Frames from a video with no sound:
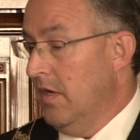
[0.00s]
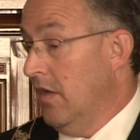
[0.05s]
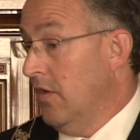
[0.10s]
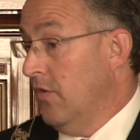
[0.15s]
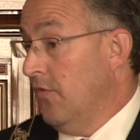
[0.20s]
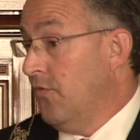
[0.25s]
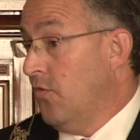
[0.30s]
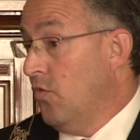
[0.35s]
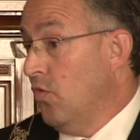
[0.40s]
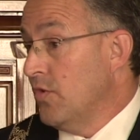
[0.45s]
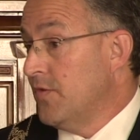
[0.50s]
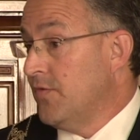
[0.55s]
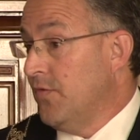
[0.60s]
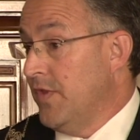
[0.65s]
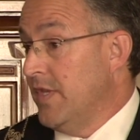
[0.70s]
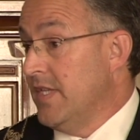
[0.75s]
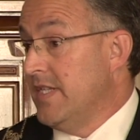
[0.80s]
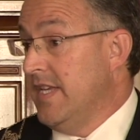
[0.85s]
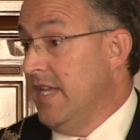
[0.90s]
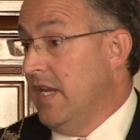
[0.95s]
and of course
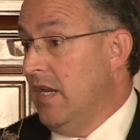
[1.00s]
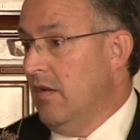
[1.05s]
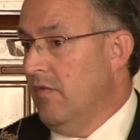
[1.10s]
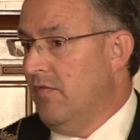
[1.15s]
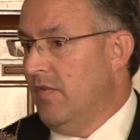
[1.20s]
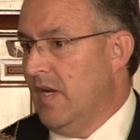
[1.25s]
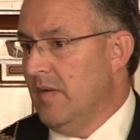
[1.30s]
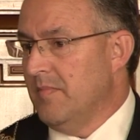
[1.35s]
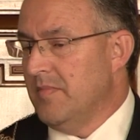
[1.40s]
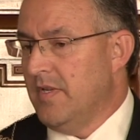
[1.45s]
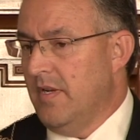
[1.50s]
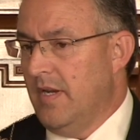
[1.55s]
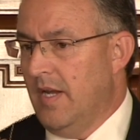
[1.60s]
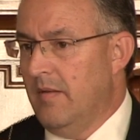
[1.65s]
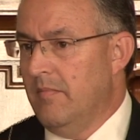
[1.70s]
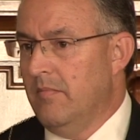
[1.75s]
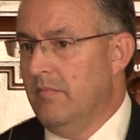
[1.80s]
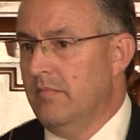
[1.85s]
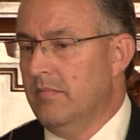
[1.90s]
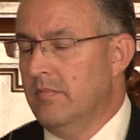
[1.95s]
for the city of
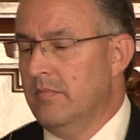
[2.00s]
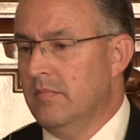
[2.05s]
Amsterdam.